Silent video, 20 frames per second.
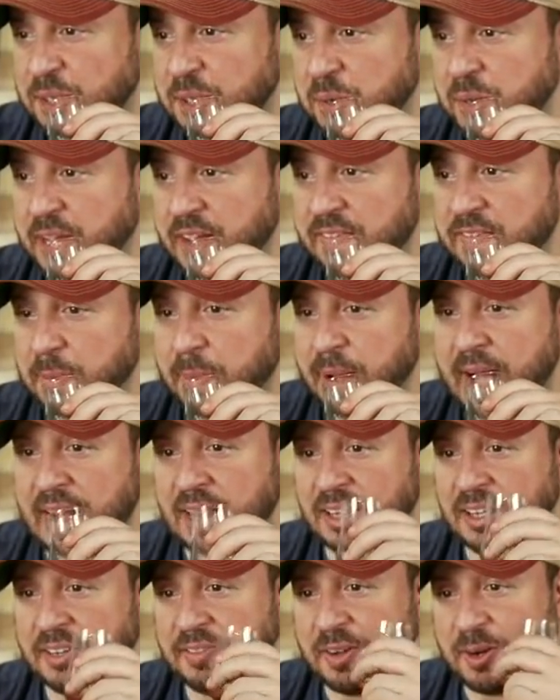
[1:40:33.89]
Would you give a
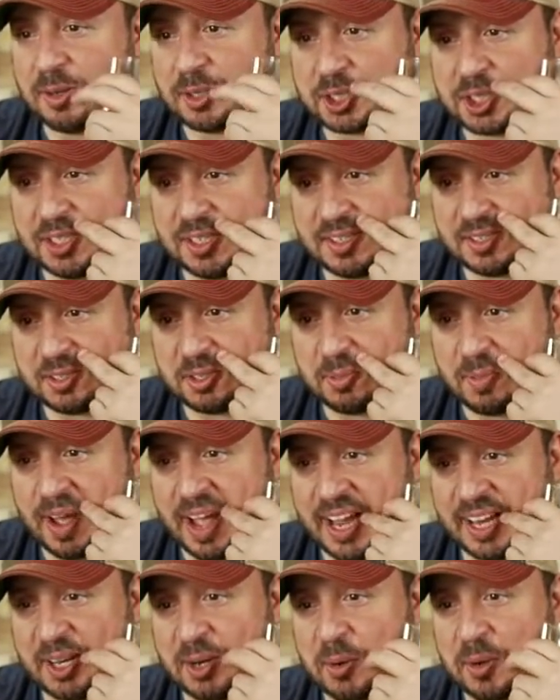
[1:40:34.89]
bottle of Oceans to
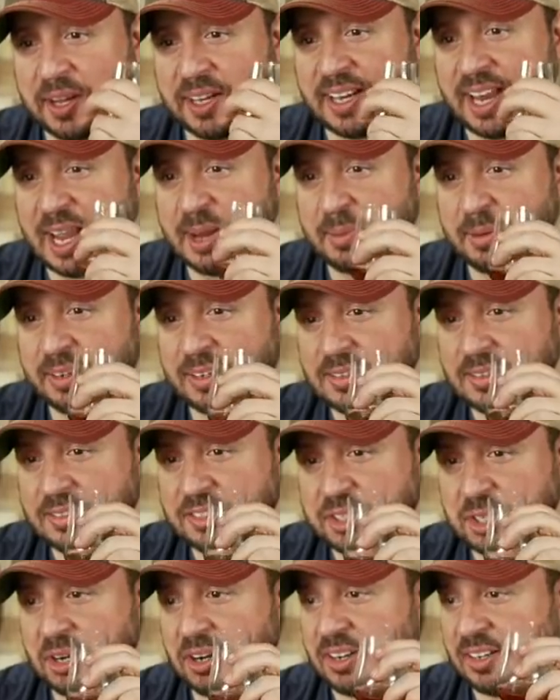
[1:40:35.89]
my annoying neighbor?
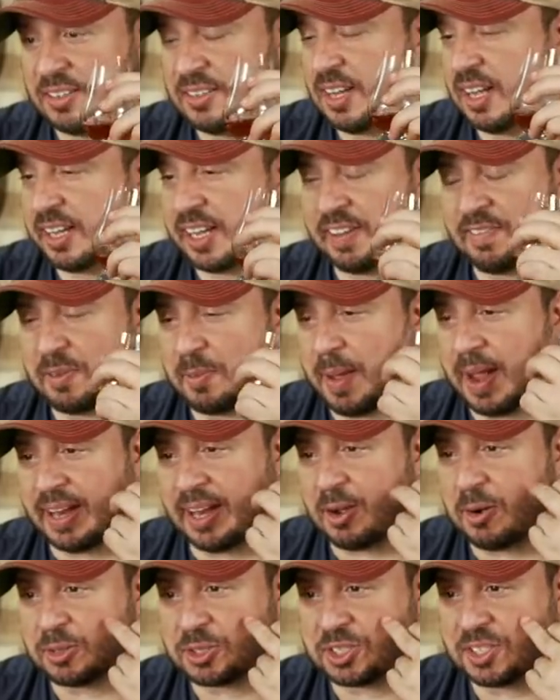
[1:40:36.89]
Sure. I'll give him
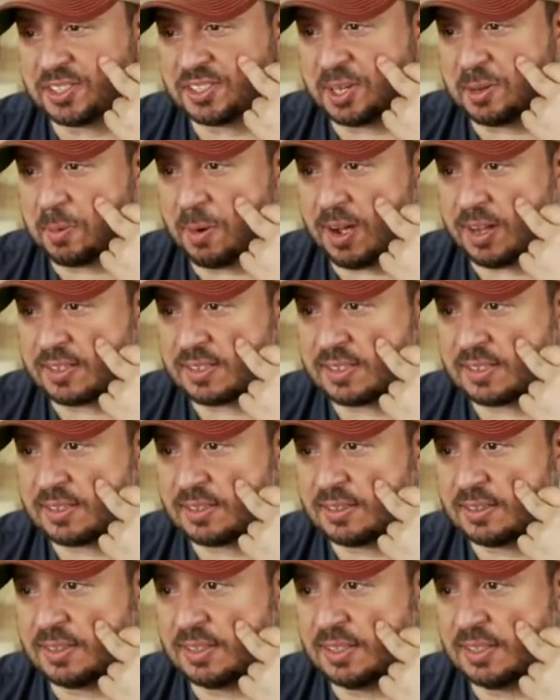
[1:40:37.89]
any Oceans he wants.